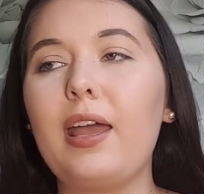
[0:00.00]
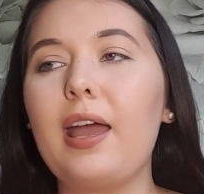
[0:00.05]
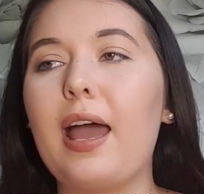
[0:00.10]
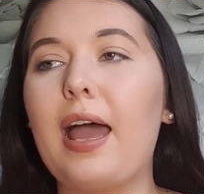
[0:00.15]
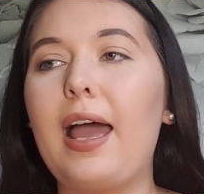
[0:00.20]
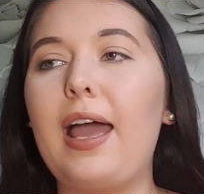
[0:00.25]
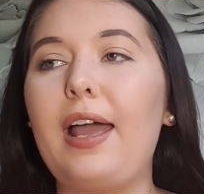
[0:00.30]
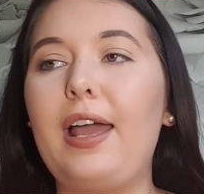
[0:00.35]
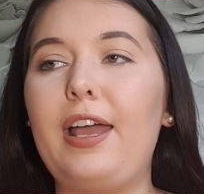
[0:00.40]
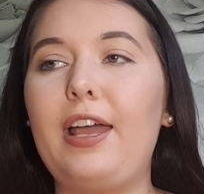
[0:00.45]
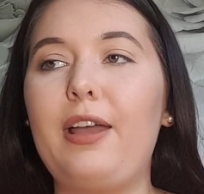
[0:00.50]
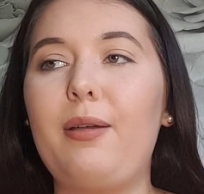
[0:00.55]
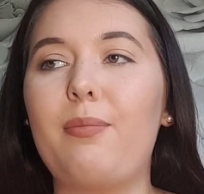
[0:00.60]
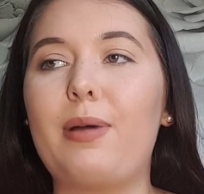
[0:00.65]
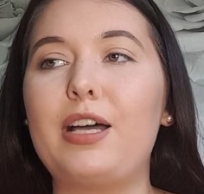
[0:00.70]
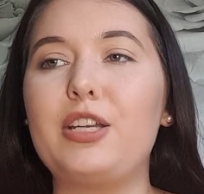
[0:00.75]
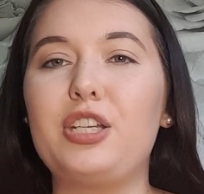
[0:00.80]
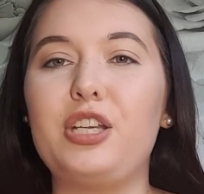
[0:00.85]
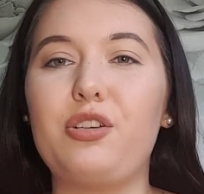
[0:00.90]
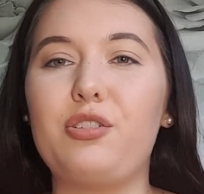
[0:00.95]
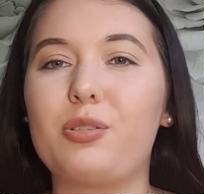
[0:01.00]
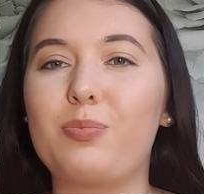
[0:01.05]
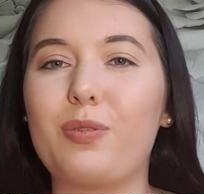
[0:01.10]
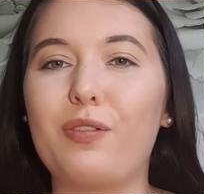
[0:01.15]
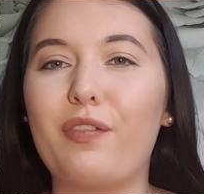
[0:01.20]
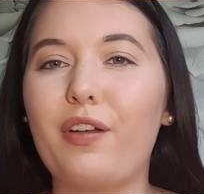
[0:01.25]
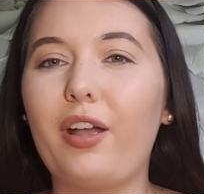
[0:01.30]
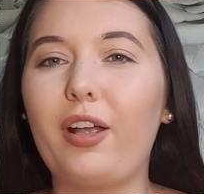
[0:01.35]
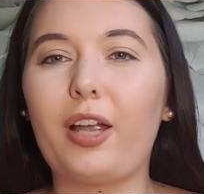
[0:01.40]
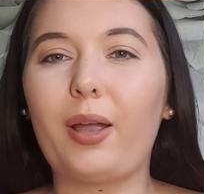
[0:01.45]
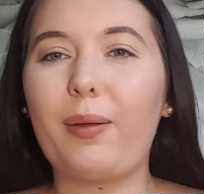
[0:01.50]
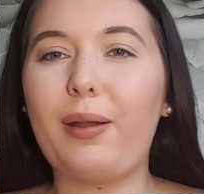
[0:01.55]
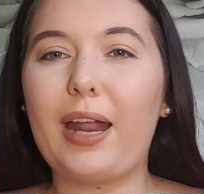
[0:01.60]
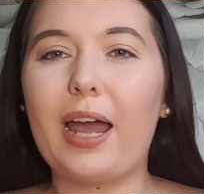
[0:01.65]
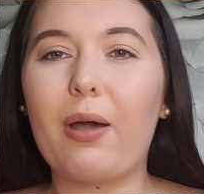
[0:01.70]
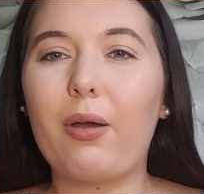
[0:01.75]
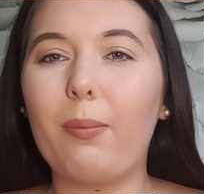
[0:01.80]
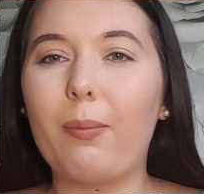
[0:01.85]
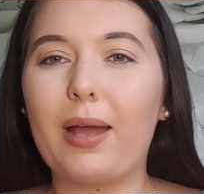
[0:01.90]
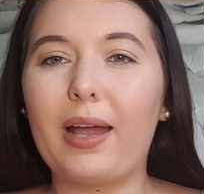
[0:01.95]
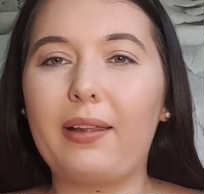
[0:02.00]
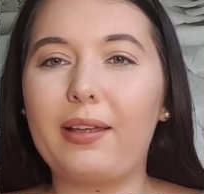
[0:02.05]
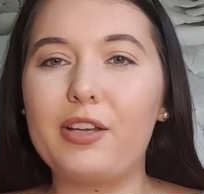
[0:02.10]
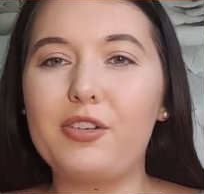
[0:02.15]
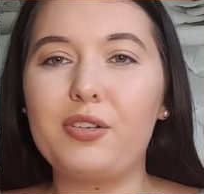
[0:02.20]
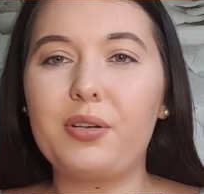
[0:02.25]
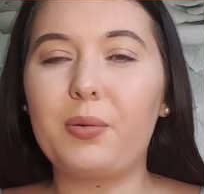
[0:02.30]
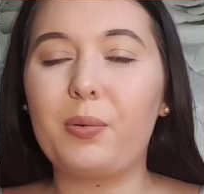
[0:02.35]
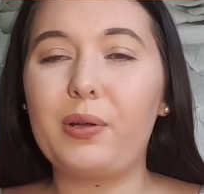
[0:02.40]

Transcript: I do just prefer going out in my electric